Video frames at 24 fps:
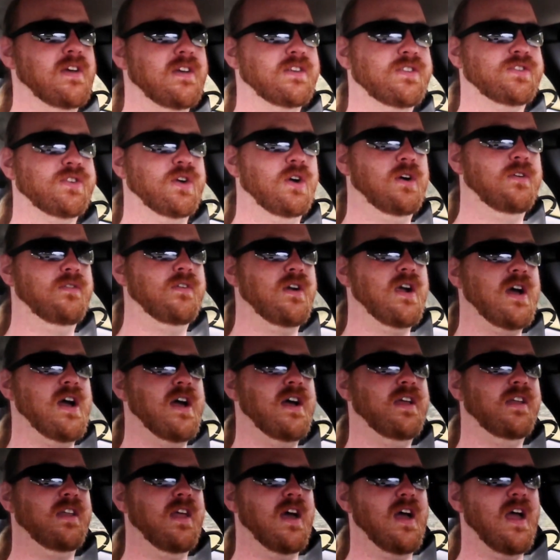this over
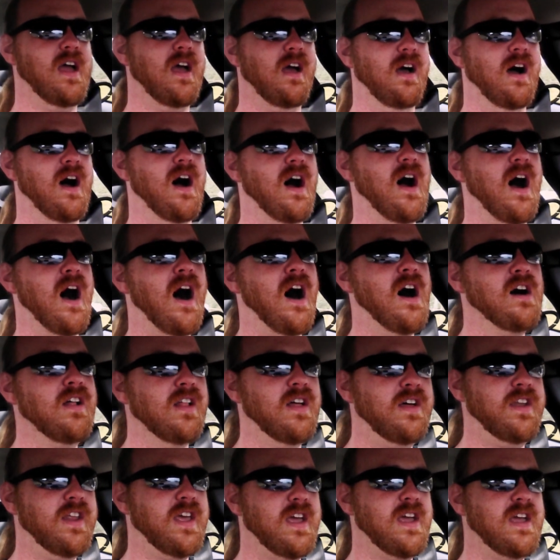at a
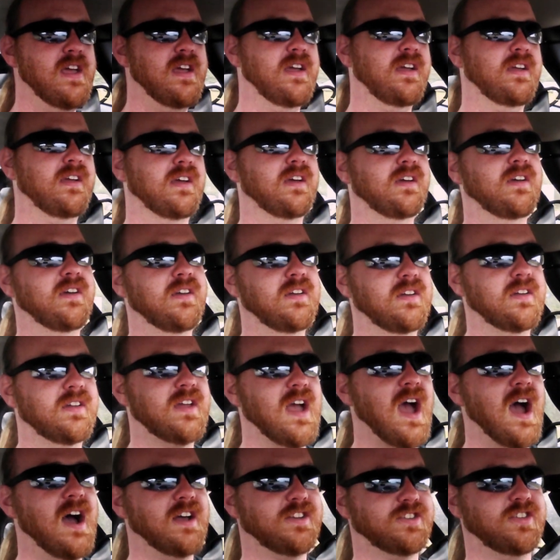Holiday
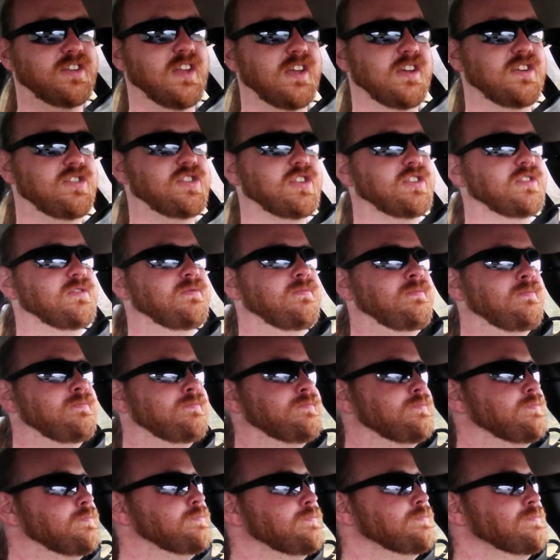gas station.
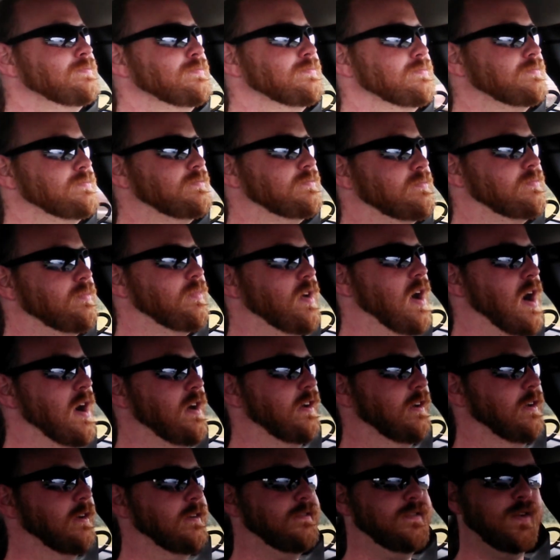I
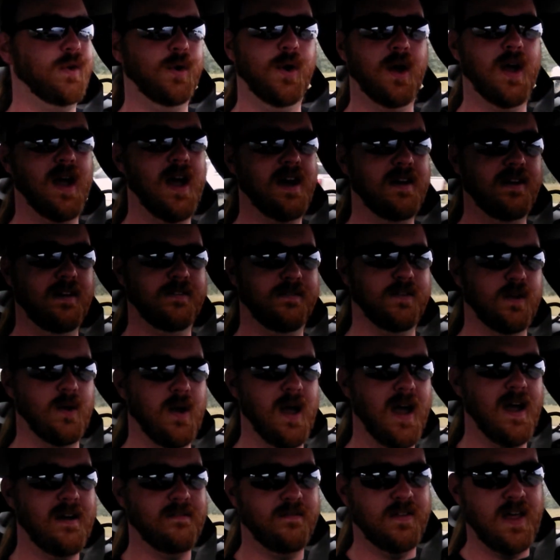don't know if you have, if you
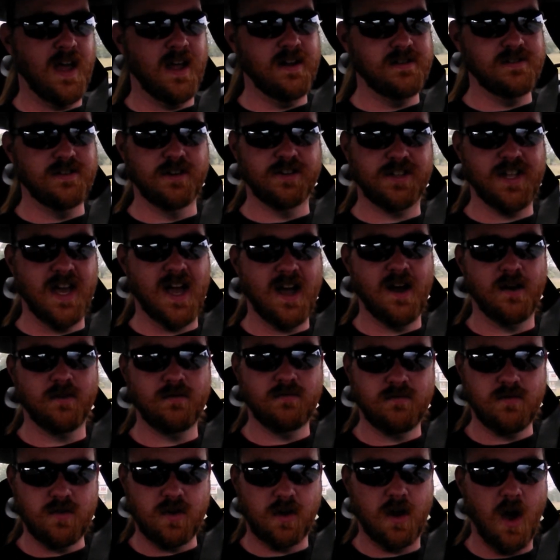have that in your
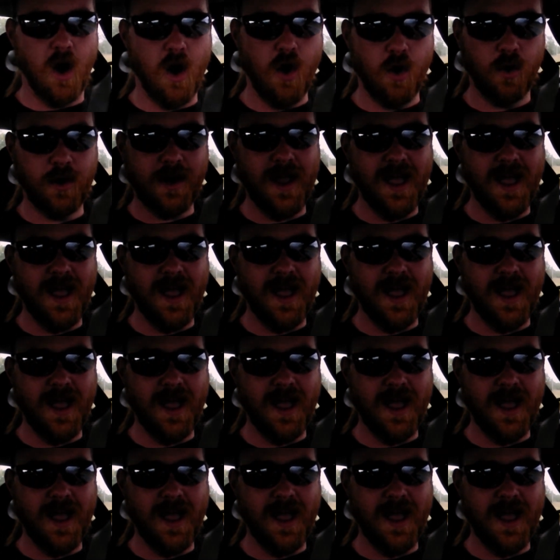town, go